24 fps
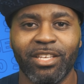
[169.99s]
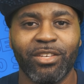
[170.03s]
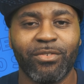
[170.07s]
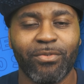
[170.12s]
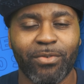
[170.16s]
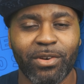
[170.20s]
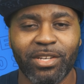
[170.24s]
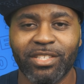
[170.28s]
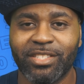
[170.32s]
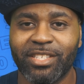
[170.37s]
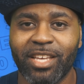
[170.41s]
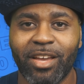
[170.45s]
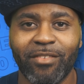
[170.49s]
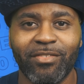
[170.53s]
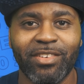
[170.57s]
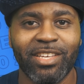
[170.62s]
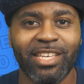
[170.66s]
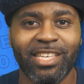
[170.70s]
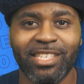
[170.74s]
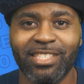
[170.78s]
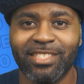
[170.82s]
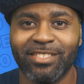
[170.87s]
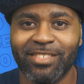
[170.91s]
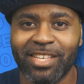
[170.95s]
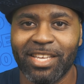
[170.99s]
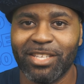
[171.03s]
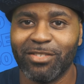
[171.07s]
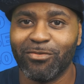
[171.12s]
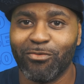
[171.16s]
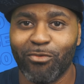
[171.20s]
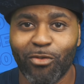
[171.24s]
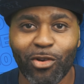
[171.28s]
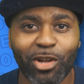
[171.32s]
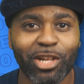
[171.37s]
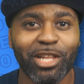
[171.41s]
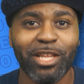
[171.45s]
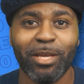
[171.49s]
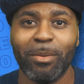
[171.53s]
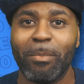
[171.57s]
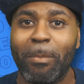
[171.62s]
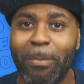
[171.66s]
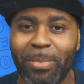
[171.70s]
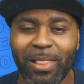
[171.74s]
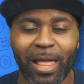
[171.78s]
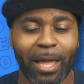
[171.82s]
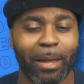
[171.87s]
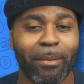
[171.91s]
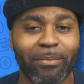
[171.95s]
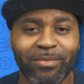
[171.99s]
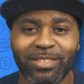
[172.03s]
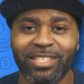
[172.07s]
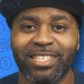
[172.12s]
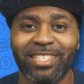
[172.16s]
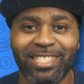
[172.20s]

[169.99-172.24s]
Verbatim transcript: this front seven is is really like